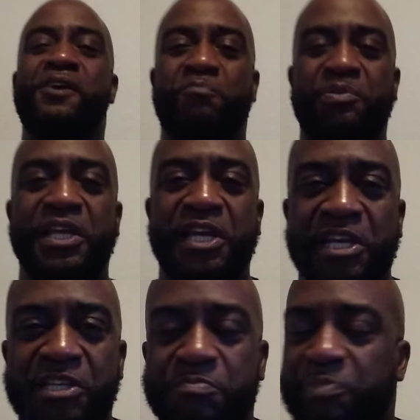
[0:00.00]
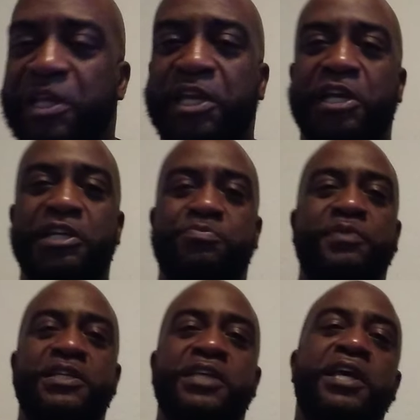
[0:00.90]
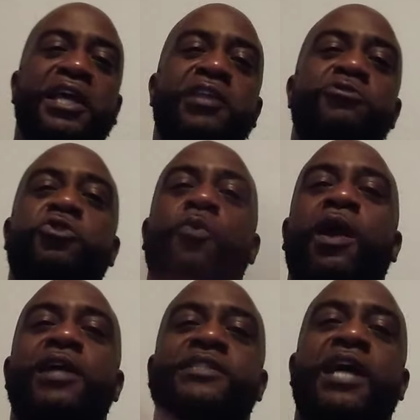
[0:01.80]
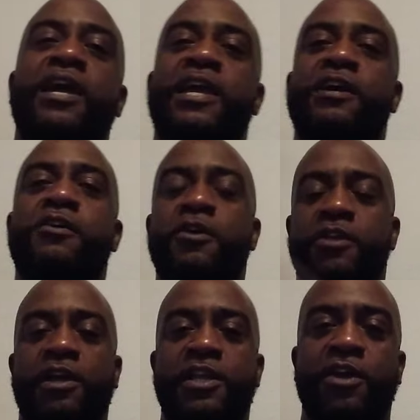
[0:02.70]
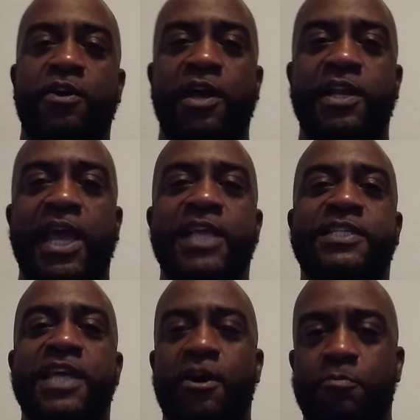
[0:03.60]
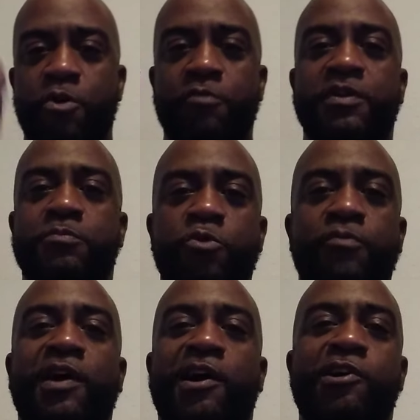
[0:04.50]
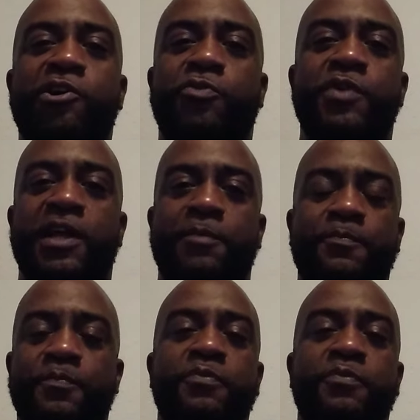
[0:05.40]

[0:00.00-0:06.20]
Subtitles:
Please, please, please. And you squads out here, y'all need to go down to ATL, moving on crib.